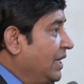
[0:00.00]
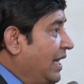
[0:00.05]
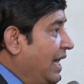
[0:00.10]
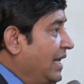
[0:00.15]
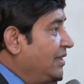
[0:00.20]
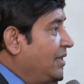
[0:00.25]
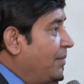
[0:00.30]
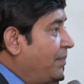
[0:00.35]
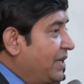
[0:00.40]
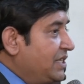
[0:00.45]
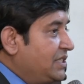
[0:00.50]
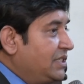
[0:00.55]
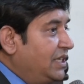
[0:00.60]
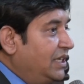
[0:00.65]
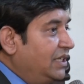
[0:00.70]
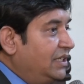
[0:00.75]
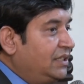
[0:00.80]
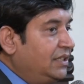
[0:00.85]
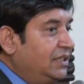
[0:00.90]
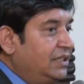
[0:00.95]
can the
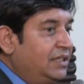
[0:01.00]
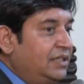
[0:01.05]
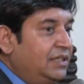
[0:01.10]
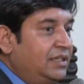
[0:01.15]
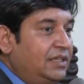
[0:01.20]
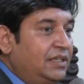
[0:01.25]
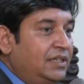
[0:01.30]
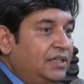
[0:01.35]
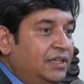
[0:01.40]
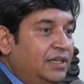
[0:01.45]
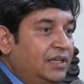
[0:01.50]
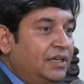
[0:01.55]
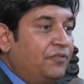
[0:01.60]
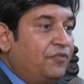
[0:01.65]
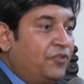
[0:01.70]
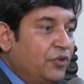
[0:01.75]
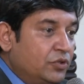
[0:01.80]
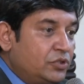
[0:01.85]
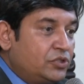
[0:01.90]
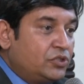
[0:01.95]
President
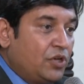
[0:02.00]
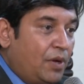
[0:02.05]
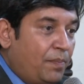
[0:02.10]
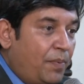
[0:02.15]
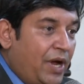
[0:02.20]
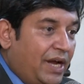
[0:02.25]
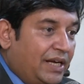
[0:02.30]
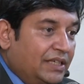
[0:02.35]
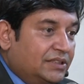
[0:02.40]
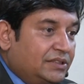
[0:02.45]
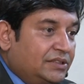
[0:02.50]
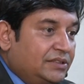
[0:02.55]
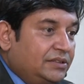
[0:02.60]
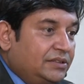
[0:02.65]
refuse to appoint?